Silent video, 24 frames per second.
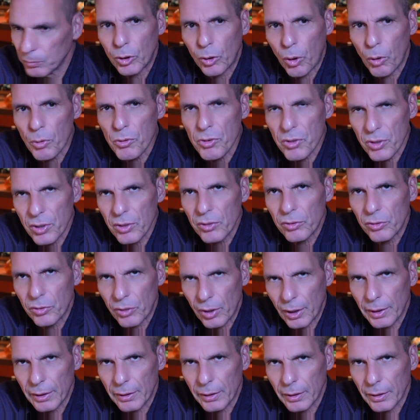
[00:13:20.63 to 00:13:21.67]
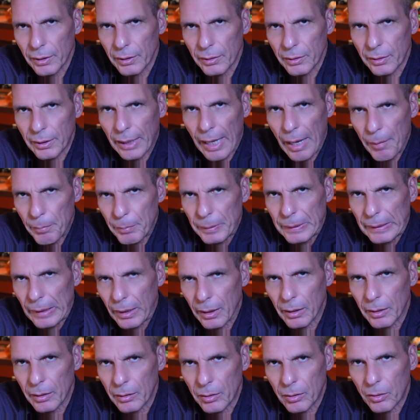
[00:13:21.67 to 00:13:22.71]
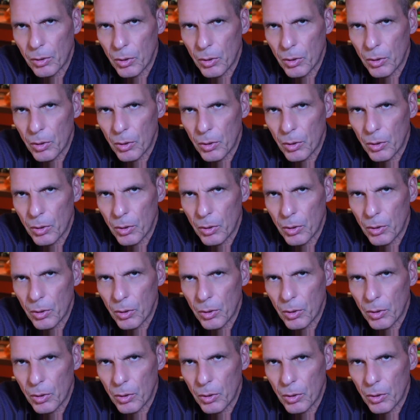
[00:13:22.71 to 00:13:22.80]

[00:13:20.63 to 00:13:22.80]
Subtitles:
concentrated capital,